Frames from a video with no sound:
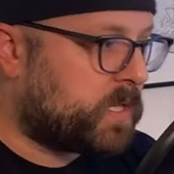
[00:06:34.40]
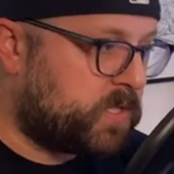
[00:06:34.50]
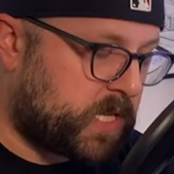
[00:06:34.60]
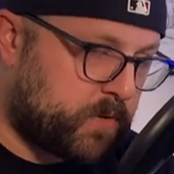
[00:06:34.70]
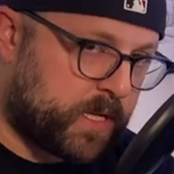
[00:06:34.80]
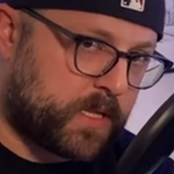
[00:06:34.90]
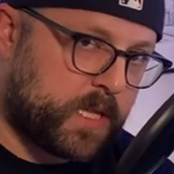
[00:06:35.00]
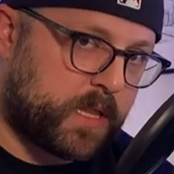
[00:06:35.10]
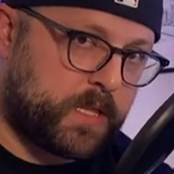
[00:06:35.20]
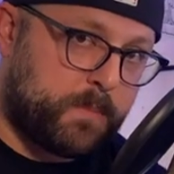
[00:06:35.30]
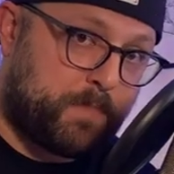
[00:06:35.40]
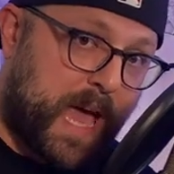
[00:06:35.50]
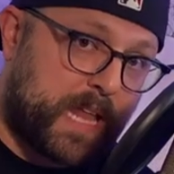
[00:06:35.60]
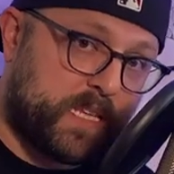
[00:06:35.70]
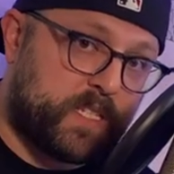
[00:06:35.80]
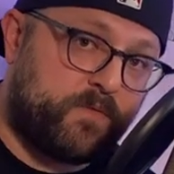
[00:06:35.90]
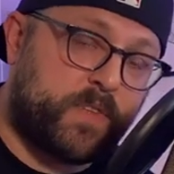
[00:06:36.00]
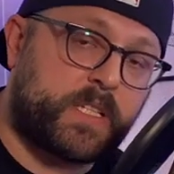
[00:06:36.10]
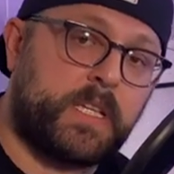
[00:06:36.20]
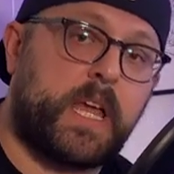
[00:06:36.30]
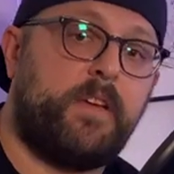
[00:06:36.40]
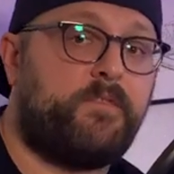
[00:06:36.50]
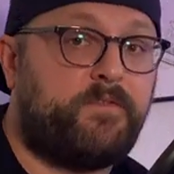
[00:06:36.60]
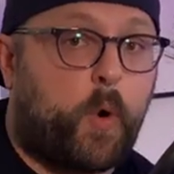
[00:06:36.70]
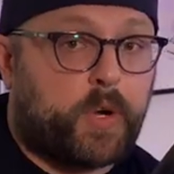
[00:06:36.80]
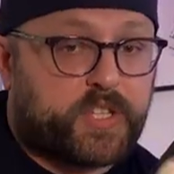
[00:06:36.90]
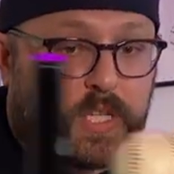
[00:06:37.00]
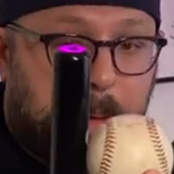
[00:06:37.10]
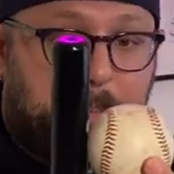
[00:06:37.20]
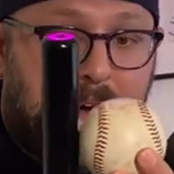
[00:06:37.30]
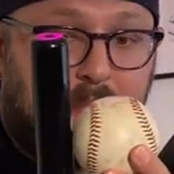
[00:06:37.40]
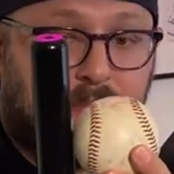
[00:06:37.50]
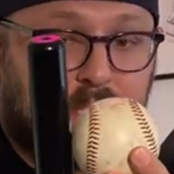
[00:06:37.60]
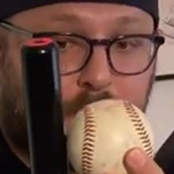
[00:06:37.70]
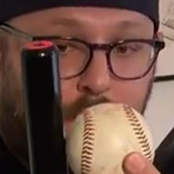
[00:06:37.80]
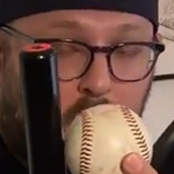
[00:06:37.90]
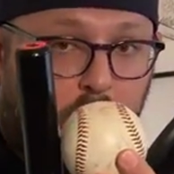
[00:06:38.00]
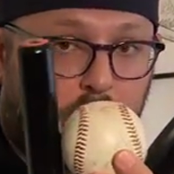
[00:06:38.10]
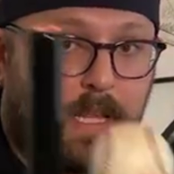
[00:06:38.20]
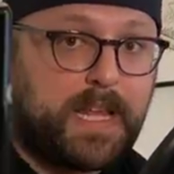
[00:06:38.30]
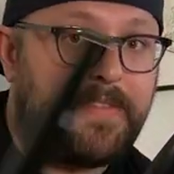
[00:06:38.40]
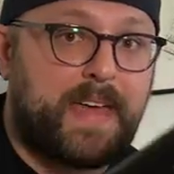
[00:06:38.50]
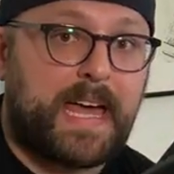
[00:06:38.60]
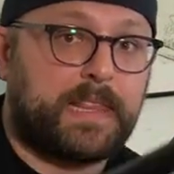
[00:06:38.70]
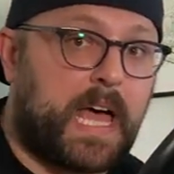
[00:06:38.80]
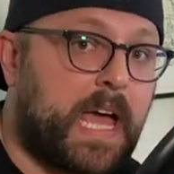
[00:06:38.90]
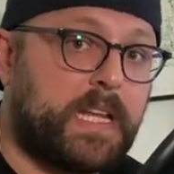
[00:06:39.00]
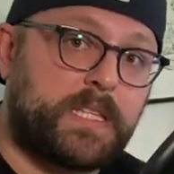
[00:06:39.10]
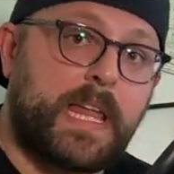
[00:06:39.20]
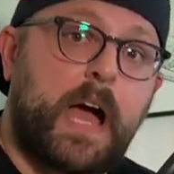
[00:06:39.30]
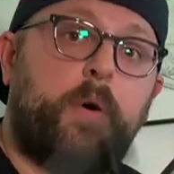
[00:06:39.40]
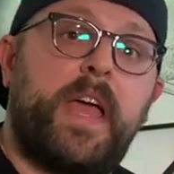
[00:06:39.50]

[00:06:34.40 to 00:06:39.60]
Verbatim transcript: considering that the bat is inflicting a force upon this ball, that line is now